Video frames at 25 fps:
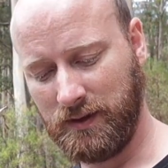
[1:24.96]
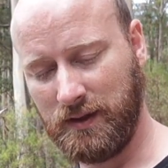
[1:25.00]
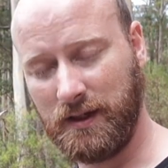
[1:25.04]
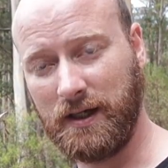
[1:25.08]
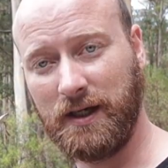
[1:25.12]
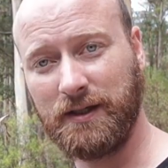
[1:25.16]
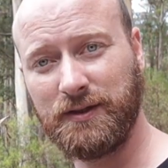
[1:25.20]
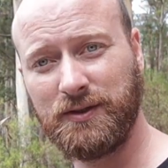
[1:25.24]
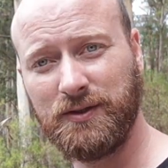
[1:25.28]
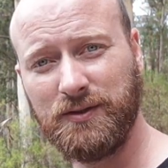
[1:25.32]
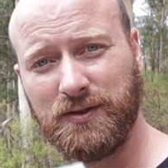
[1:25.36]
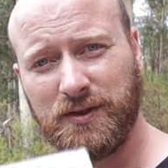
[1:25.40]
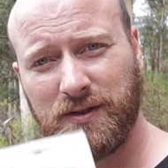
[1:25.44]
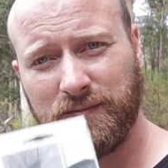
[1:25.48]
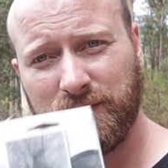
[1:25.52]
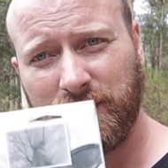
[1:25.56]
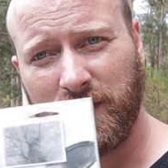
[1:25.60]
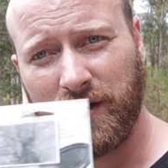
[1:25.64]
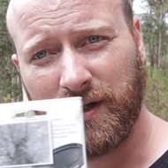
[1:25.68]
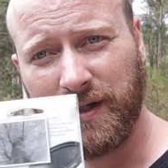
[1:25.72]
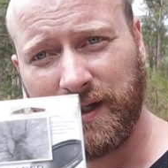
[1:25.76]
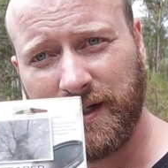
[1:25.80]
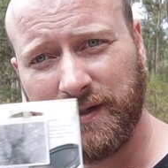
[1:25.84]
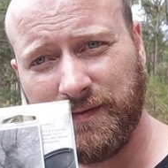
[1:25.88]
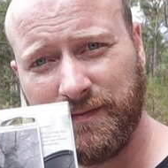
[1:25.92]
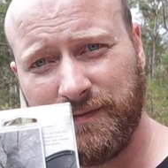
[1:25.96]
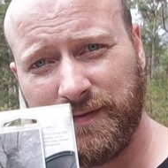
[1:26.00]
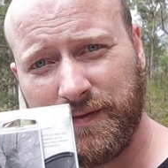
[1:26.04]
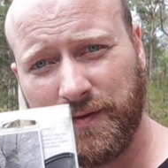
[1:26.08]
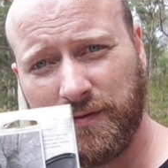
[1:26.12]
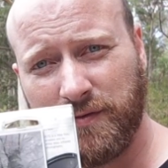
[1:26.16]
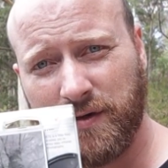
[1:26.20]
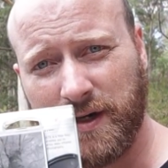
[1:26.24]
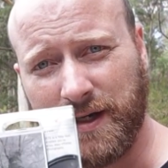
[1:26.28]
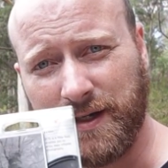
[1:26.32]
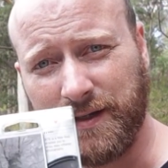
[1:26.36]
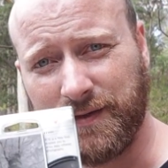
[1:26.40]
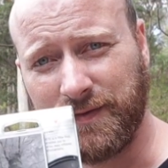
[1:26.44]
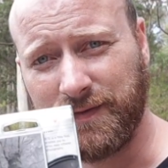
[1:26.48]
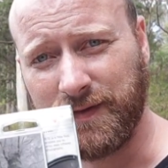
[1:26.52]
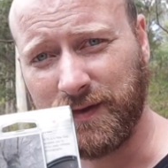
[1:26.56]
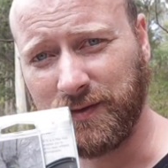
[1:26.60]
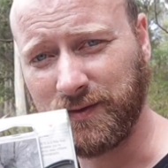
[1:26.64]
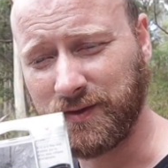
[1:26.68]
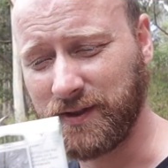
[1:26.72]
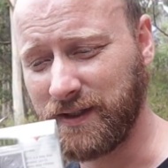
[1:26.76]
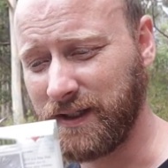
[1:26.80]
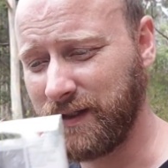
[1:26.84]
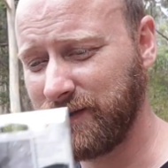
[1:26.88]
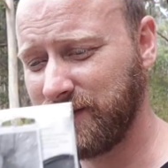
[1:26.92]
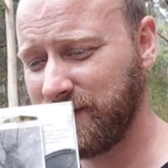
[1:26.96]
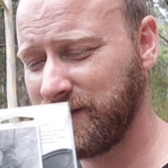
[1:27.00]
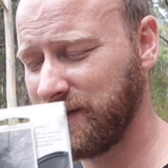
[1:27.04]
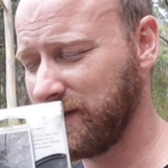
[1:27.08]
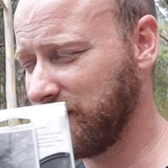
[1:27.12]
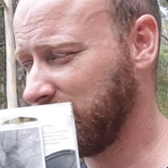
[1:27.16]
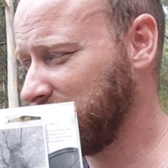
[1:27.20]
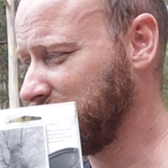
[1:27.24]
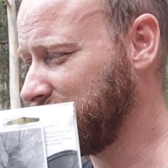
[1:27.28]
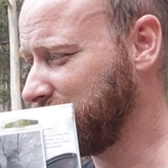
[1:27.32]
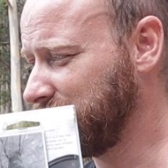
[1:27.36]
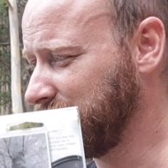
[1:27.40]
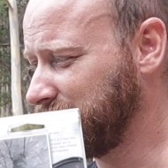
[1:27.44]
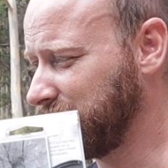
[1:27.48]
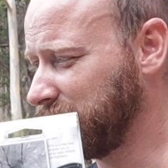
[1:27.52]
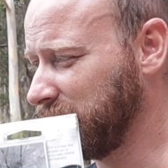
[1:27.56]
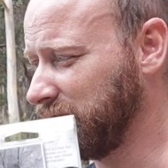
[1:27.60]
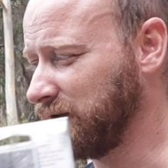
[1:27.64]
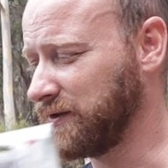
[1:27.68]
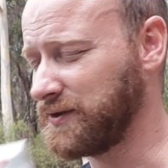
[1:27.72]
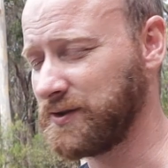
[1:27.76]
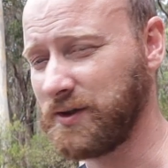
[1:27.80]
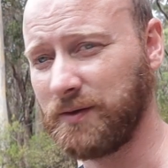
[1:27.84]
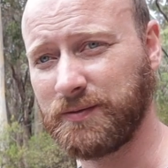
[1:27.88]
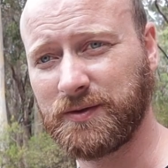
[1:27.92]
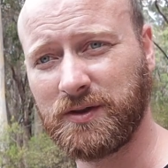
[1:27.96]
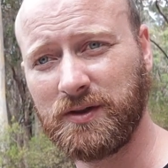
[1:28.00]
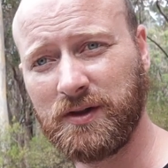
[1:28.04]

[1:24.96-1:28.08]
at using my infrared filter. Now this is like a 15 stops.